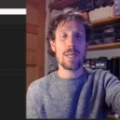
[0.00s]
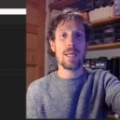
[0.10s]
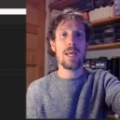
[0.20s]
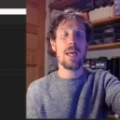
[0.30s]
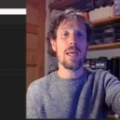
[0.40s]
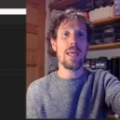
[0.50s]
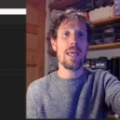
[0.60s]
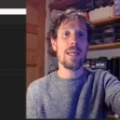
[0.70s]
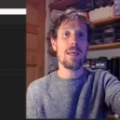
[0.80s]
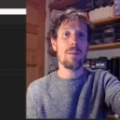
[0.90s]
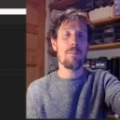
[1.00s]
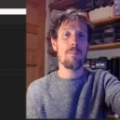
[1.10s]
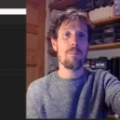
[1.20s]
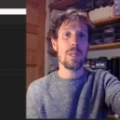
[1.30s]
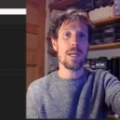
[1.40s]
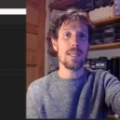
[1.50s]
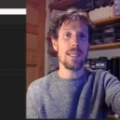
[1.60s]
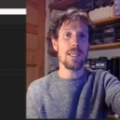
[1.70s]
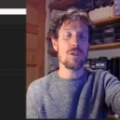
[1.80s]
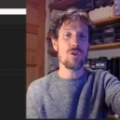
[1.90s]
uh, inner
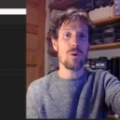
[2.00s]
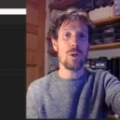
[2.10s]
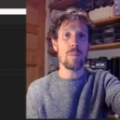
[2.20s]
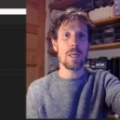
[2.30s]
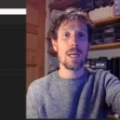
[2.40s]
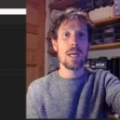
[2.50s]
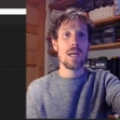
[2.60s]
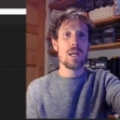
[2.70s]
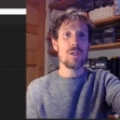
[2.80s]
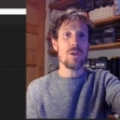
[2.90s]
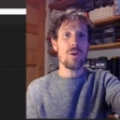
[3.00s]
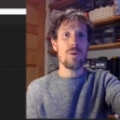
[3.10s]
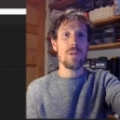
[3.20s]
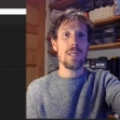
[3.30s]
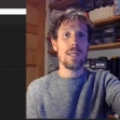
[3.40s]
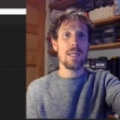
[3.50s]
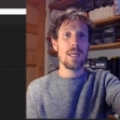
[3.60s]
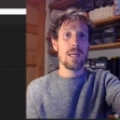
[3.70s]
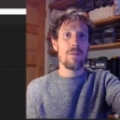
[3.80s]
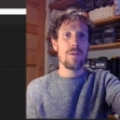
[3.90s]
PID control loop. So the
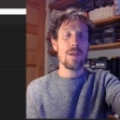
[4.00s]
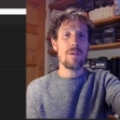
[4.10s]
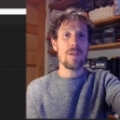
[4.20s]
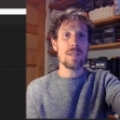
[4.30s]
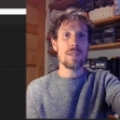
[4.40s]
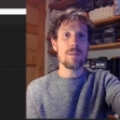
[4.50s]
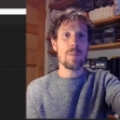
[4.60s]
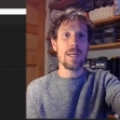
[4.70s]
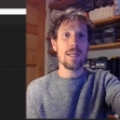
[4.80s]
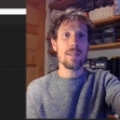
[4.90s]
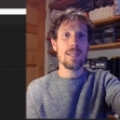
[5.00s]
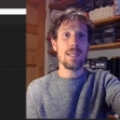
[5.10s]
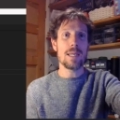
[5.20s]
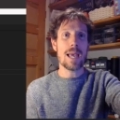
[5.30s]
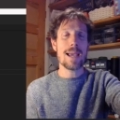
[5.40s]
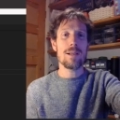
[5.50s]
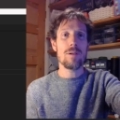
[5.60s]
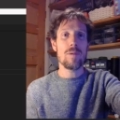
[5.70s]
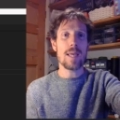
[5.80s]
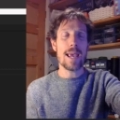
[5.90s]
think of this as being the angle
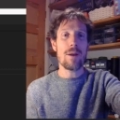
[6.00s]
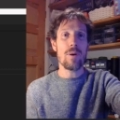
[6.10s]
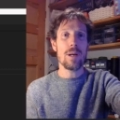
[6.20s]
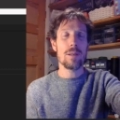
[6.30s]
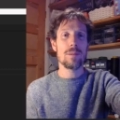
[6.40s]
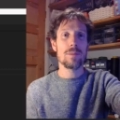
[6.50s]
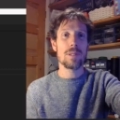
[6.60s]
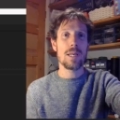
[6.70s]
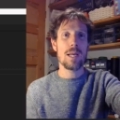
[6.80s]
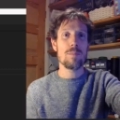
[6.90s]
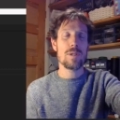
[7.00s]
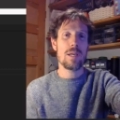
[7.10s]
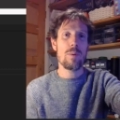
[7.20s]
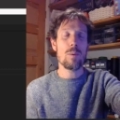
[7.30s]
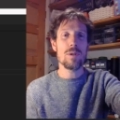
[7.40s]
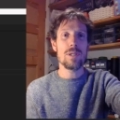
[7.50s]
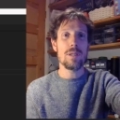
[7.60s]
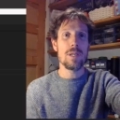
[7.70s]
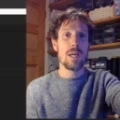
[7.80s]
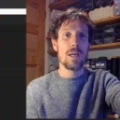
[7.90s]
of the error. Um, say we
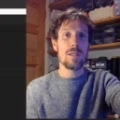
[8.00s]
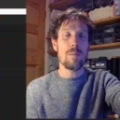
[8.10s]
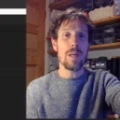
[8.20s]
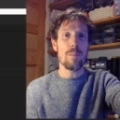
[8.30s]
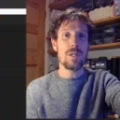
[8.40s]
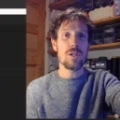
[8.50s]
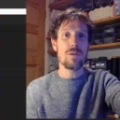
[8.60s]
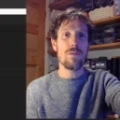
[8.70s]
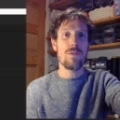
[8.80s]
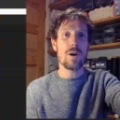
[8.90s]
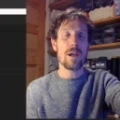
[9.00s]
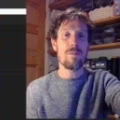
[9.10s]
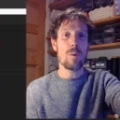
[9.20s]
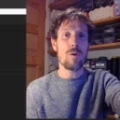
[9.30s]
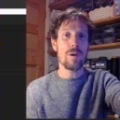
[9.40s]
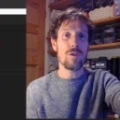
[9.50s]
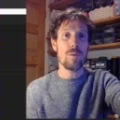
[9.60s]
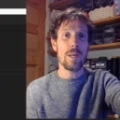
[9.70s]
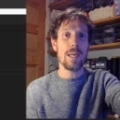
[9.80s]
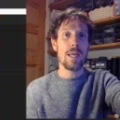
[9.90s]
wanted to be at position 5 but we're at
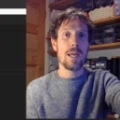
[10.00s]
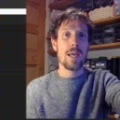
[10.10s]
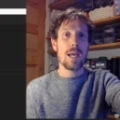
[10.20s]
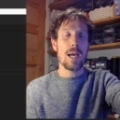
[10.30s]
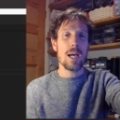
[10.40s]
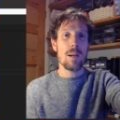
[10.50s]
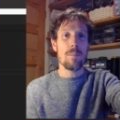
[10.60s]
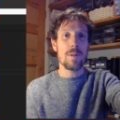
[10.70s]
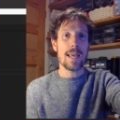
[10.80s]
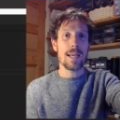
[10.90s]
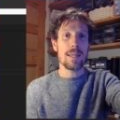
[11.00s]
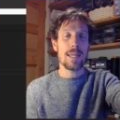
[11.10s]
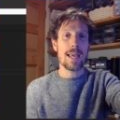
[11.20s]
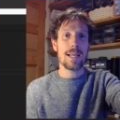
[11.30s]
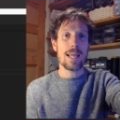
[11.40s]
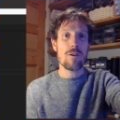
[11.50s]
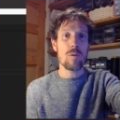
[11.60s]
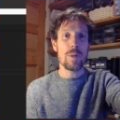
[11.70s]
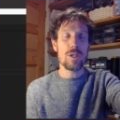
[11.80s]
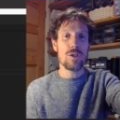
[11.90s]
3. Um, the, the angle error
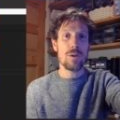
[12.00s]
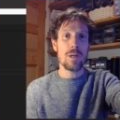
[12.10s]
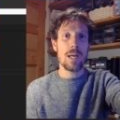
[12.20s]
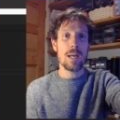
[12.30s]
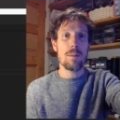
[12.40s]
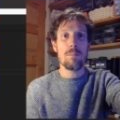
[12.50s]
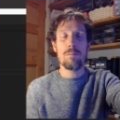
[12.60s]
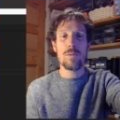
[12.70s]
would be two, um,